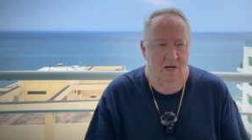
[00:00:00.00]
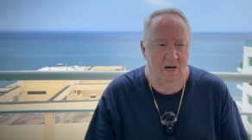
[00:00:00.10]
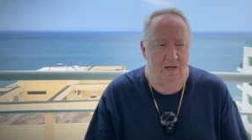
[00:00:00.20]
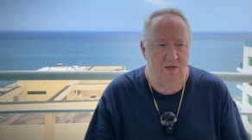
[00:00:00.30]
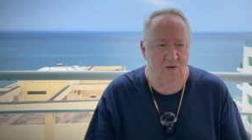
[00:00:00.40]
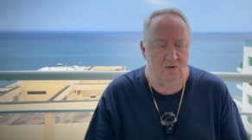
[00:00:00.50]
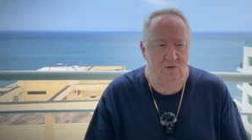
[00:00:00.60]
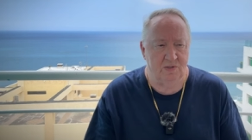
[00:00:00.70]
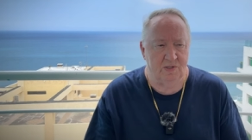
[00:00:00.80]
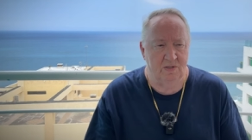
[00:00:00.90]
I
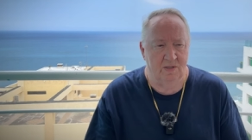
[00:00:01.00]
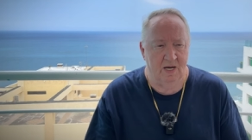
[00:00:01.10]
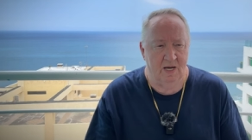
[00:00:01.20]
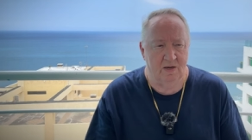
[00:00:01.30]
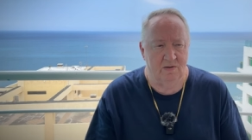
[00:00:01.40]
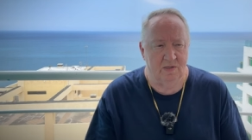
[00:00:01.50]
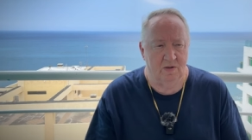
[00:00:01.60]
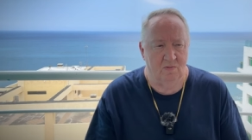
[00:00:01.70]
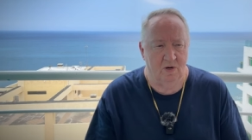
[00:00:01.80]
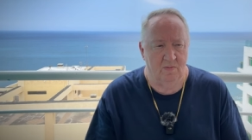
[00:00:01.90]
use that
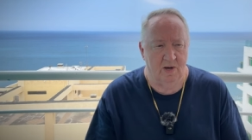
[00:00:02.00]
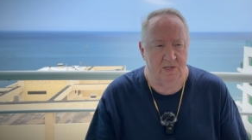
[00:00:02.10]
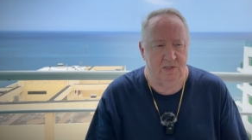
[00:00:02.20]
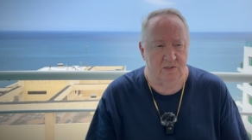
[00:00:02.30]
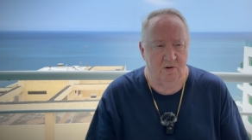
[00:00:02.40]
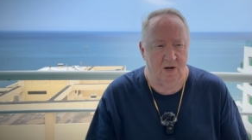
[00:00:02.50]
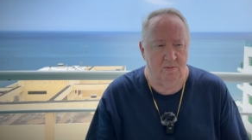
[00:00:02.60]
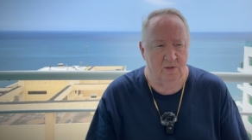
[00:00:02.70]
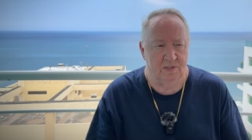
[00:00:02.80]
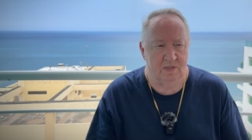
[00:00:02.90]
one of my
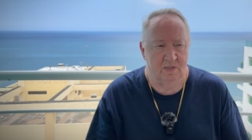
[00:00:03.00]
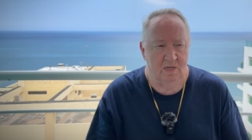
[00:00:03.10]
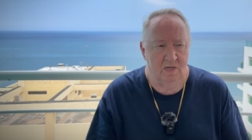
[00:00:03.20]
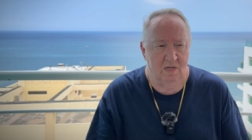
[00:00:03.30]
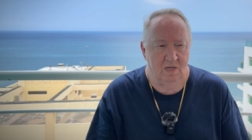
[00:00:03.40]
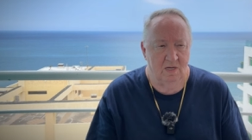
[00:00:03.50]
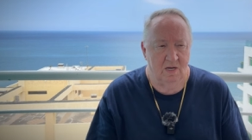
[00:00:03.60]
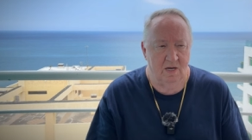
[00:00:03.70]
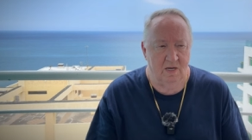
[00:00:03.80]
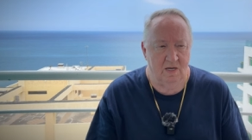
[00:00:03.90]
subscribers
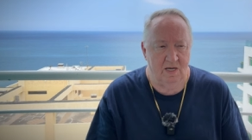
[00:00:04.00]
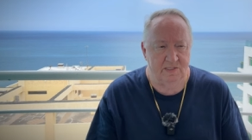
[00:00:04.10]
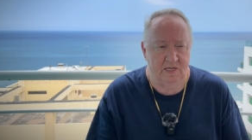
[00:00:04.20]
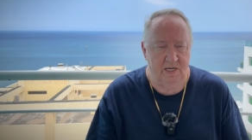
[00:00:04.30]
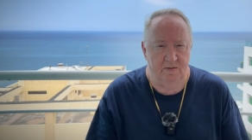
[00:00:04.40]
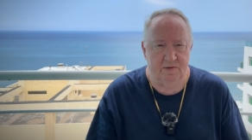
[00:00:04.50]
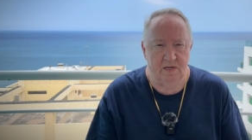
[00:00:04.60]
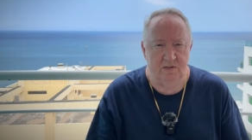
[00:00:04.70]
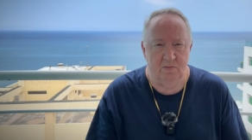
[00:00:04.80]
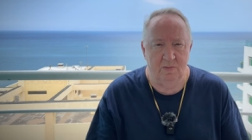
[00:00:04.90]
uh, has
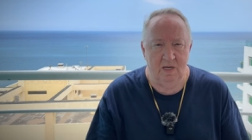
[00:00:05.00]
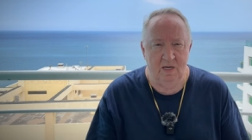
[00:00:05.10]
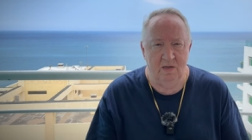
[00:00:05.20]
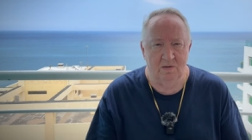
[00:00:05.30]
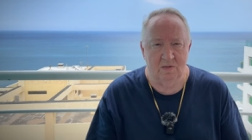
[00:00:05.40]
gifted to me.